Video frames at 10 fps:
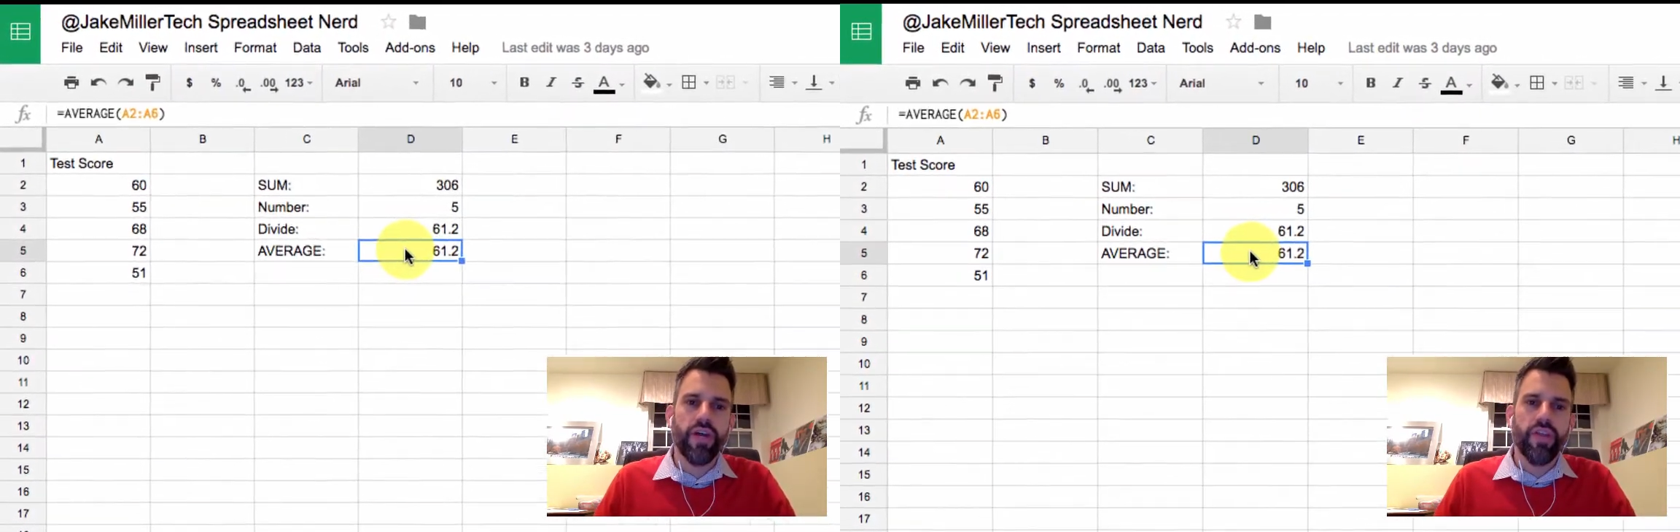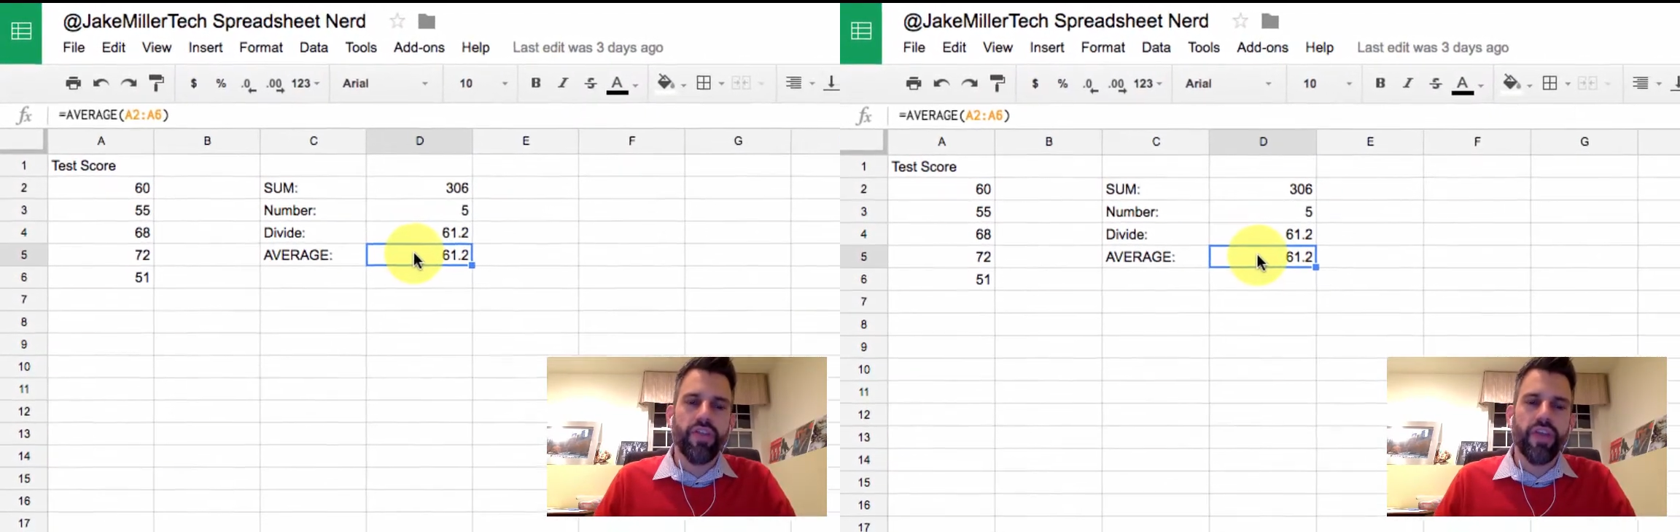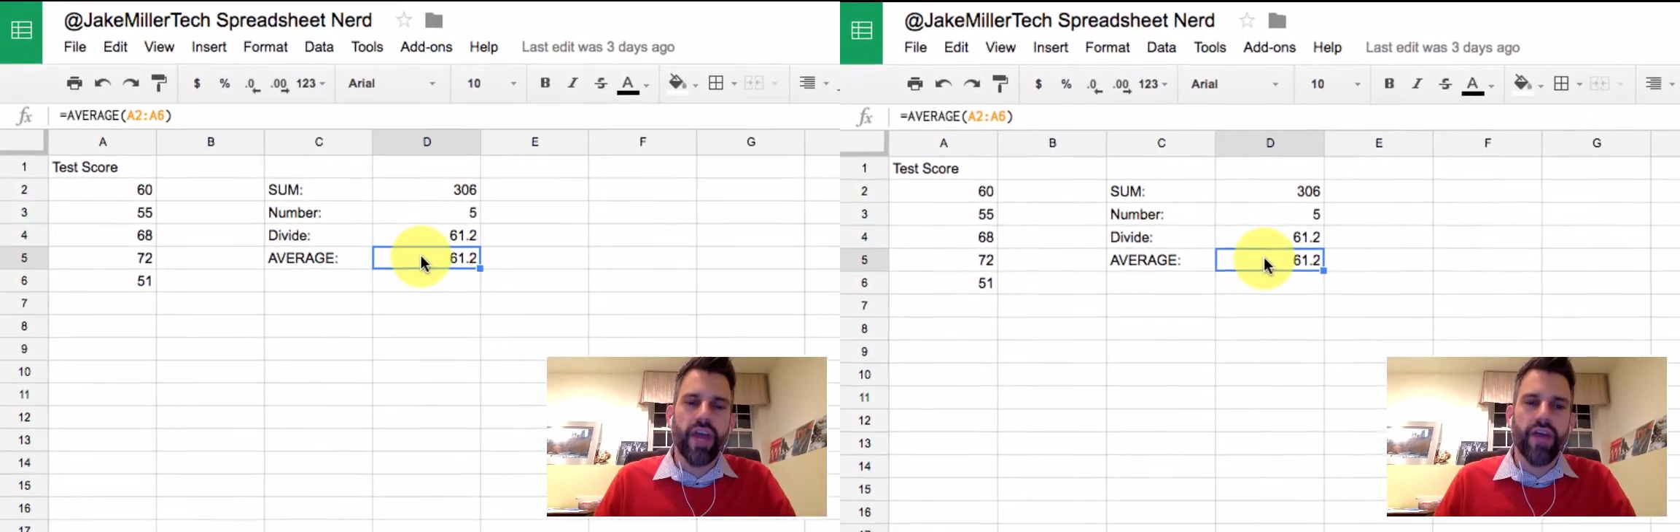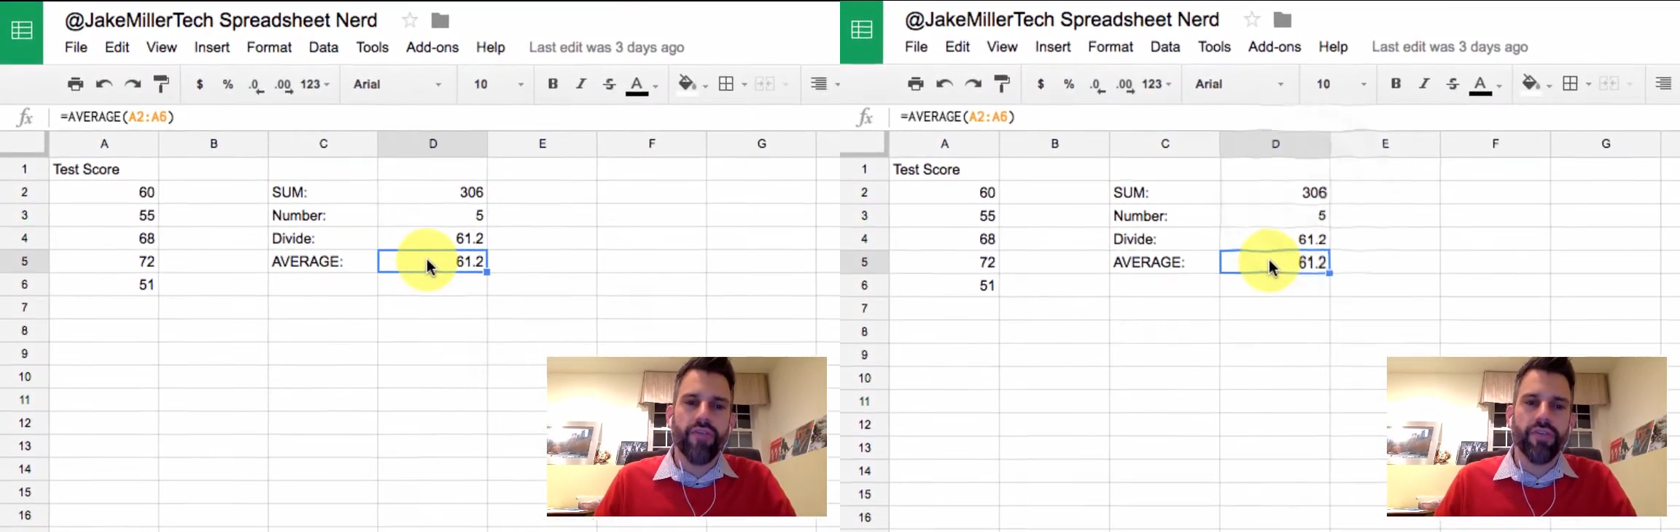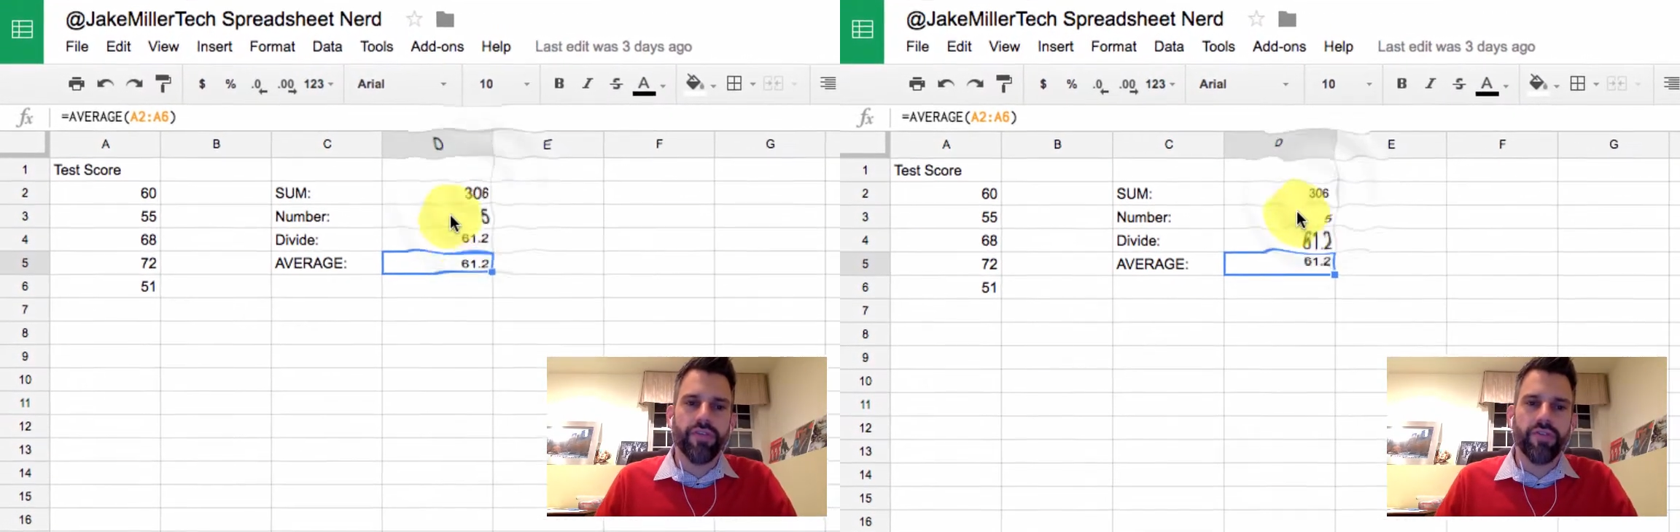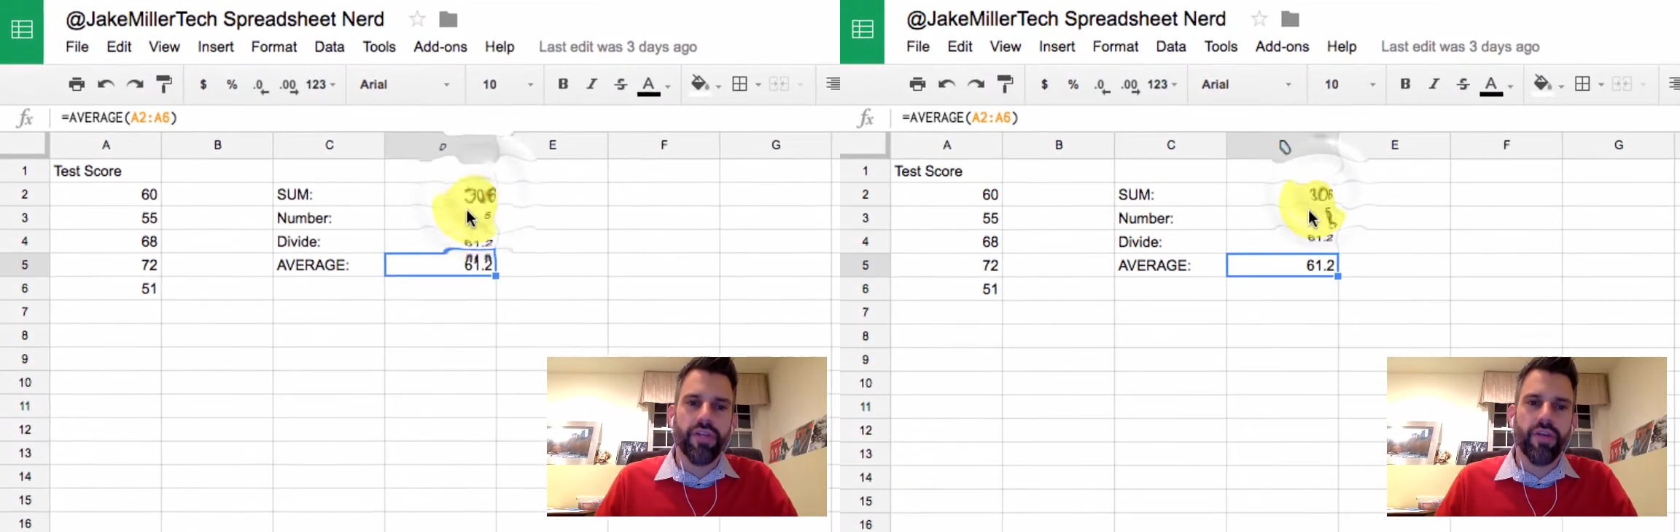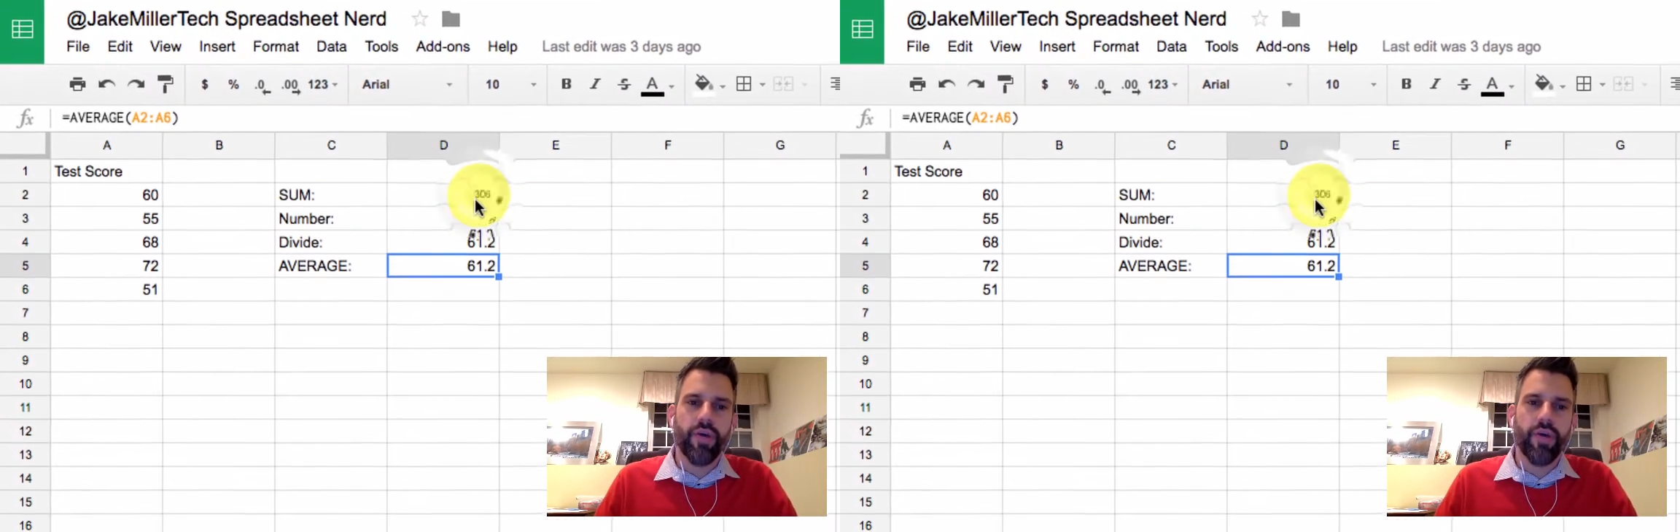that the average really